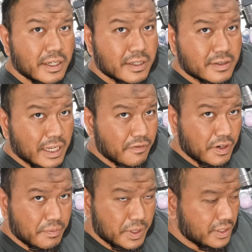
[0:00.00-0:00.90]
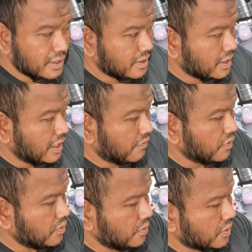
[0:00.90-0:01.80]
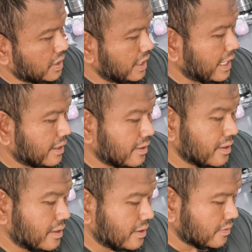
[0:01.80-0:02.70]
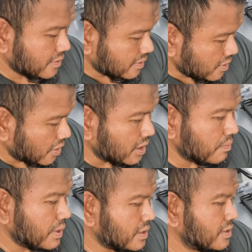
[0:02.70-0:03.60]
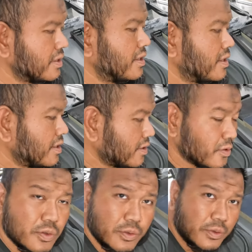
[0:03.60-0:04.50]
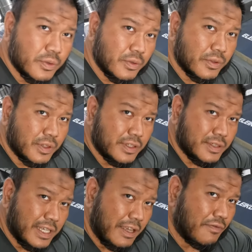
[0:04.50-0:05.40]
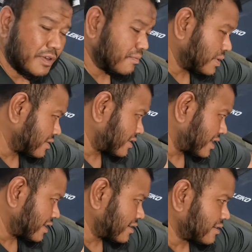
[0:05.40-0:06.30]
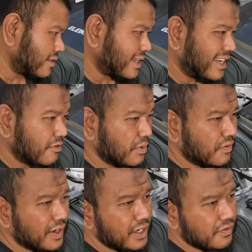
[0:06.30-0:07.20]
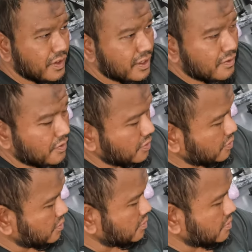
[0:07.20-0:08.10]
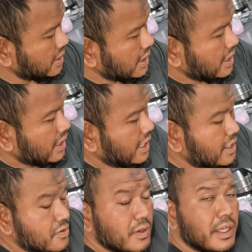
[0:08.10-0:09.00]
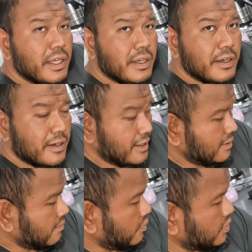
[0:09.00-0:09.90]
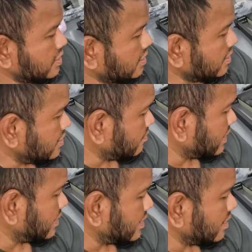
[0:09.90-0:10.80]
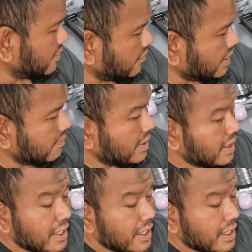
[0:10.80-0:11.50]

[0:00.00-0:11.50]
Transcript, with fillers: side frame pieces. If you connect the corner piece to the side frame piece right here, then it will be very difficult for you to actually um, push this particular frame